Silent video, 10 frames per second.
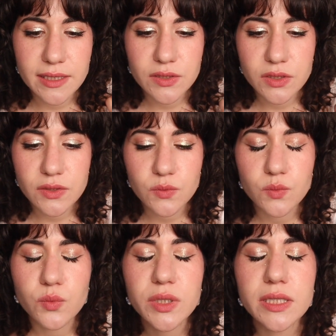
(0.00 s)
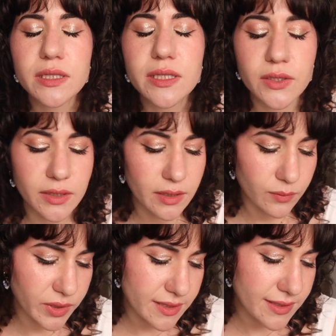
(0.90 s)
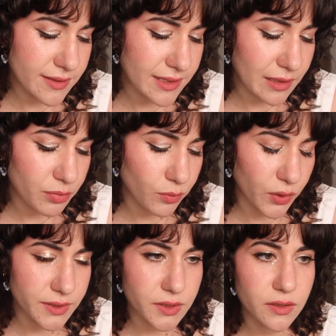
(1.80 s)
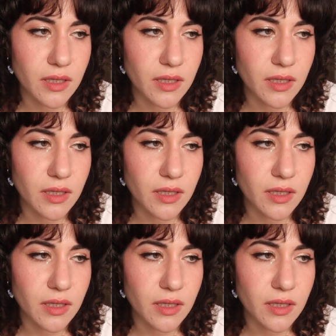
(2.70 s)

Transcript: it's just really good. When it says deep moisture,